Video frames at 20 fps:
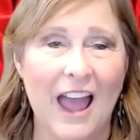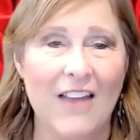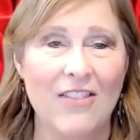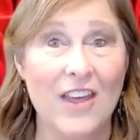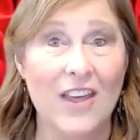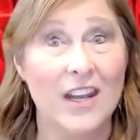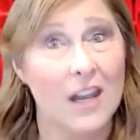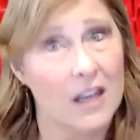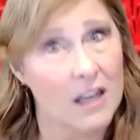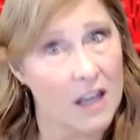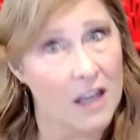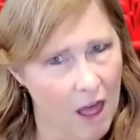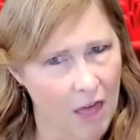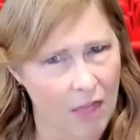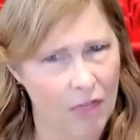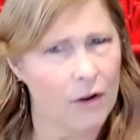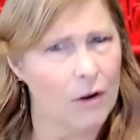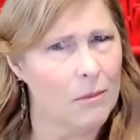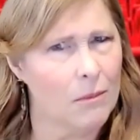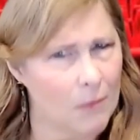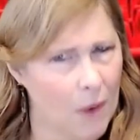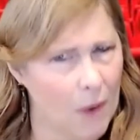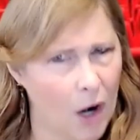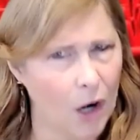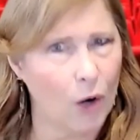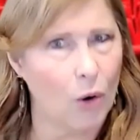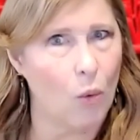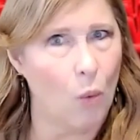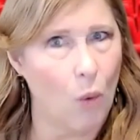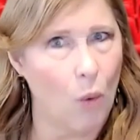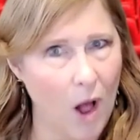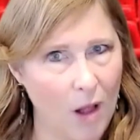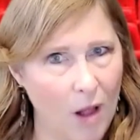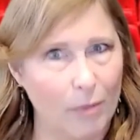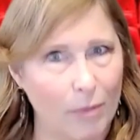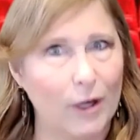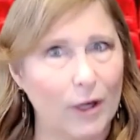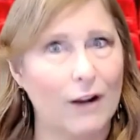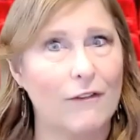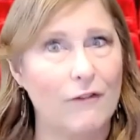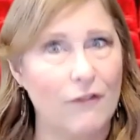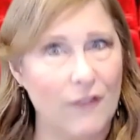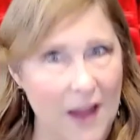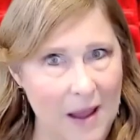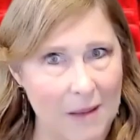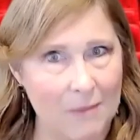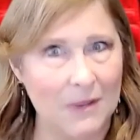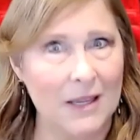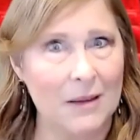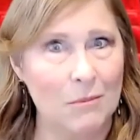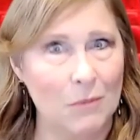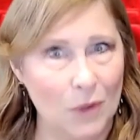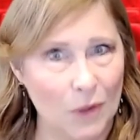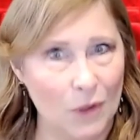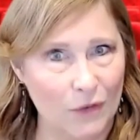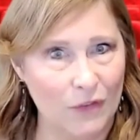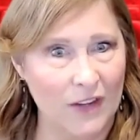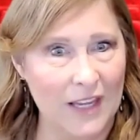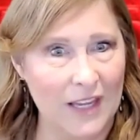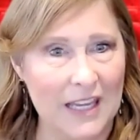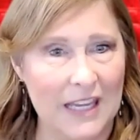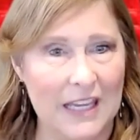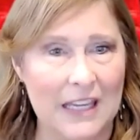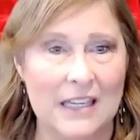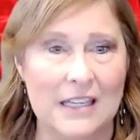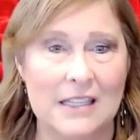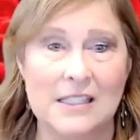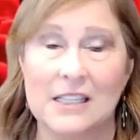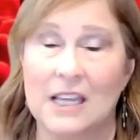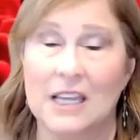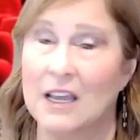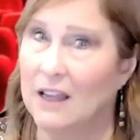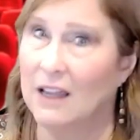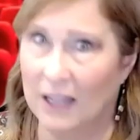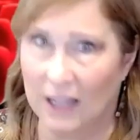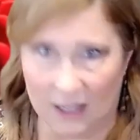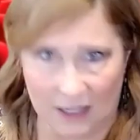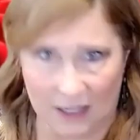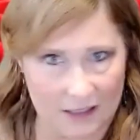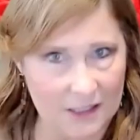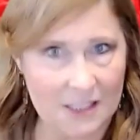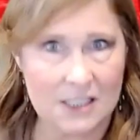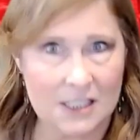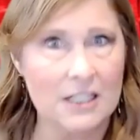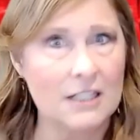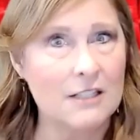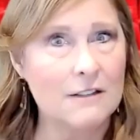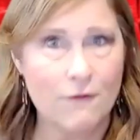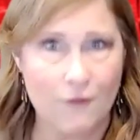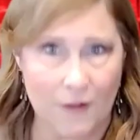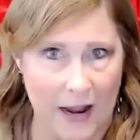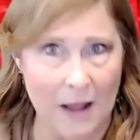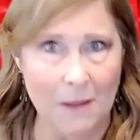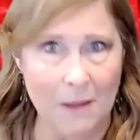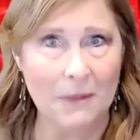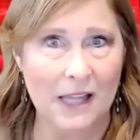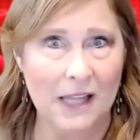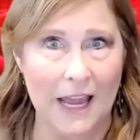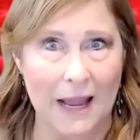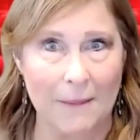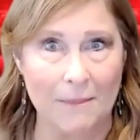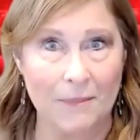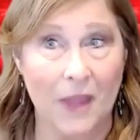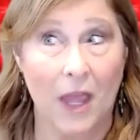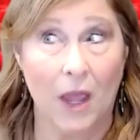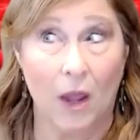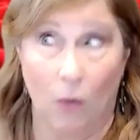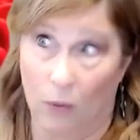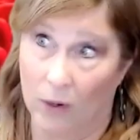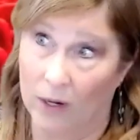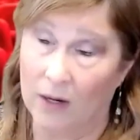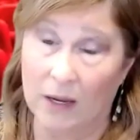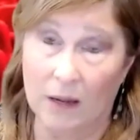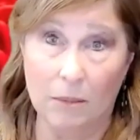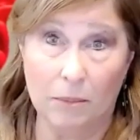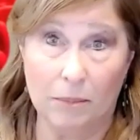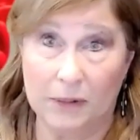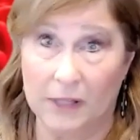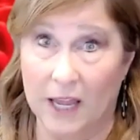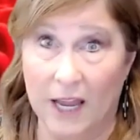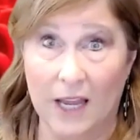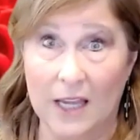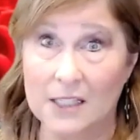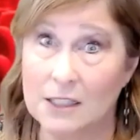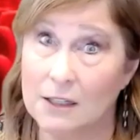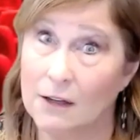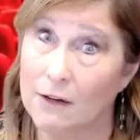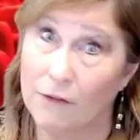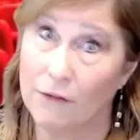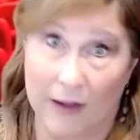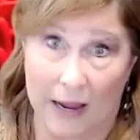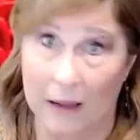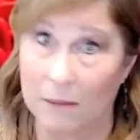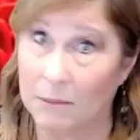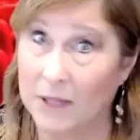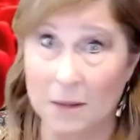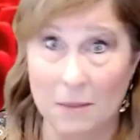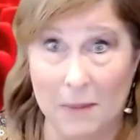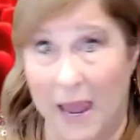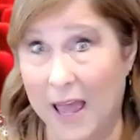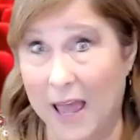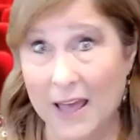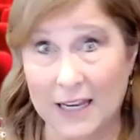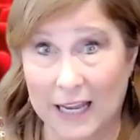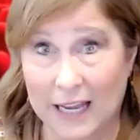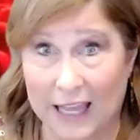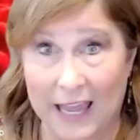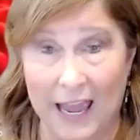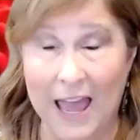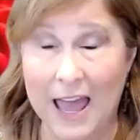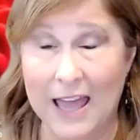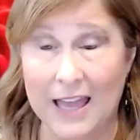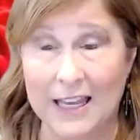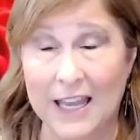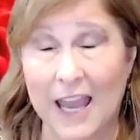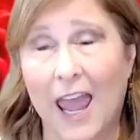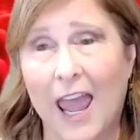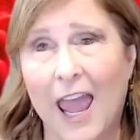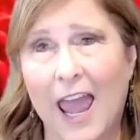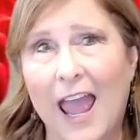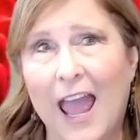And then another Mark Wahlberg family movie is Instant Family, where he plays a family man again.